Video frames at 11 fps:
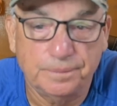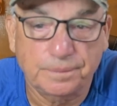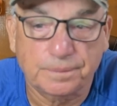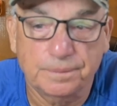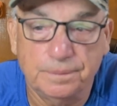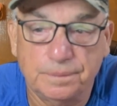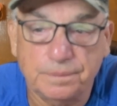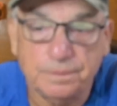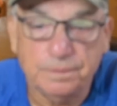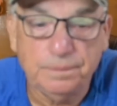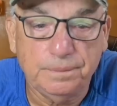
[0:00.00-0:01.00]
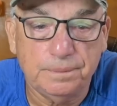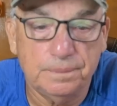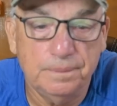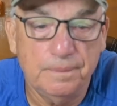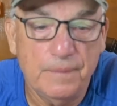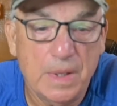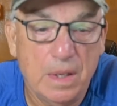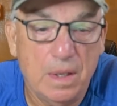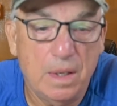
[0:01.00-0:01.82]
Nobody speaks.